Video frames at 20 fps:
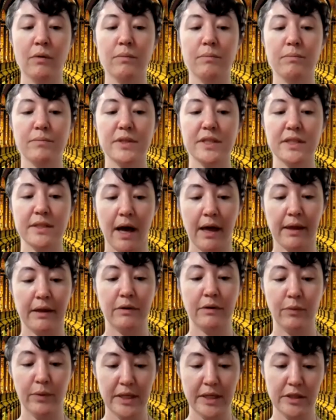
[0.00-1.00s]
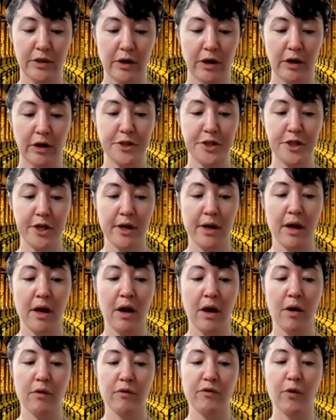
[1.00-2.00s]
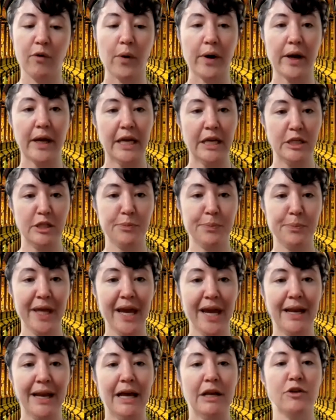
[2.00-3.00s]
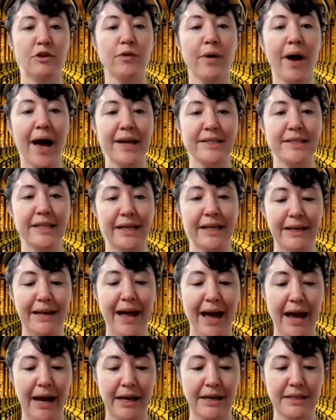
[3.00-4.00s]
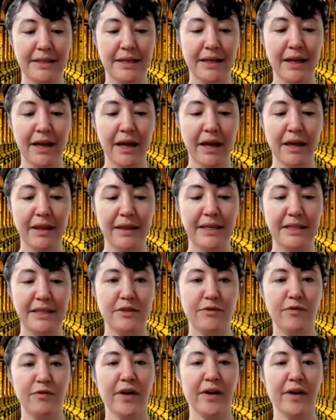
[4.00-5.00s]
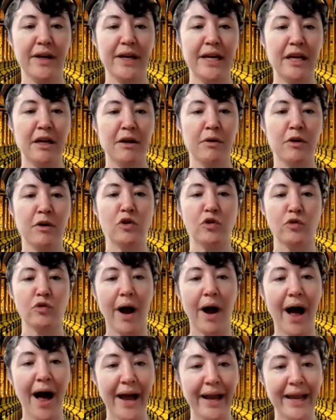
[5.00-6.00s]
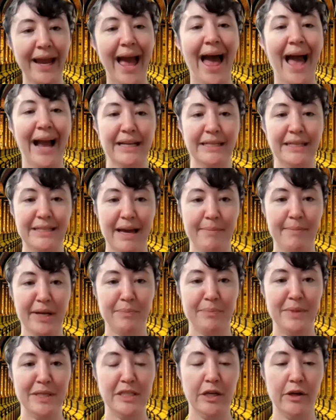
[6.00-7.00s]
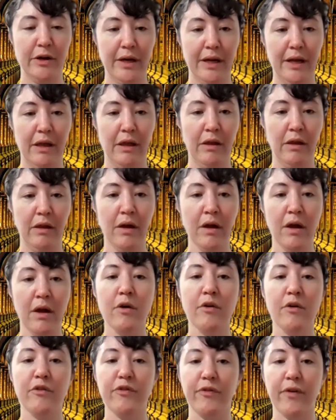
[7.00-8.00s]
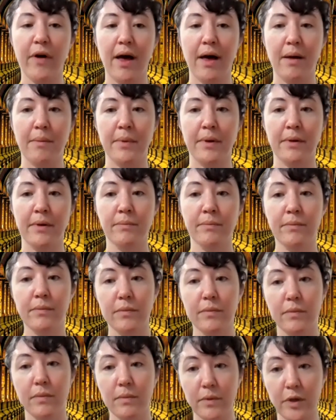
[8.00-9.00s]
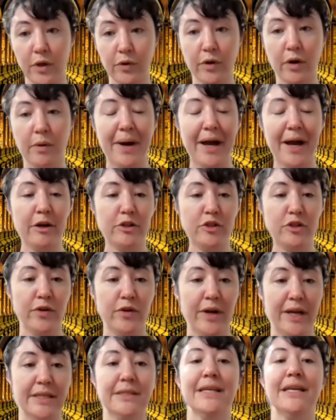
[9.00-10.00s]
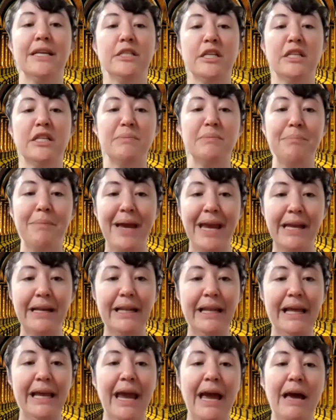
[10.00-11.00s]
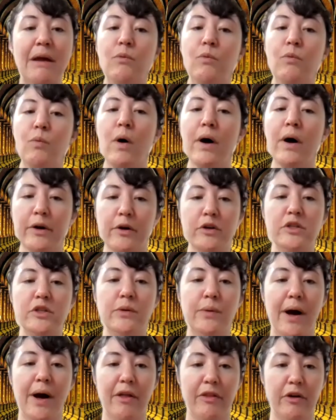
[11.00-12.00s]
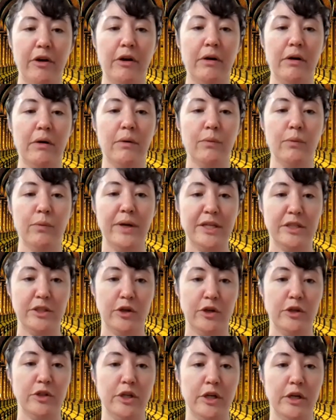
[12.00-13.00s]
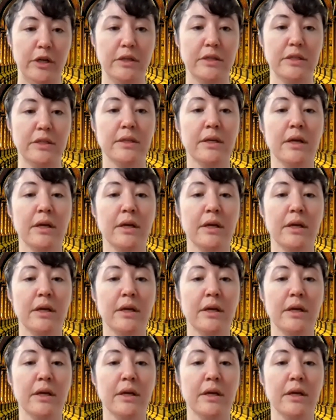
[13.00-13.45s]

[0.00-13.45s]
solid research for each plant and try to connect this very dry academic material from Kuno Meyer's translations mainly, and one or two other researchers,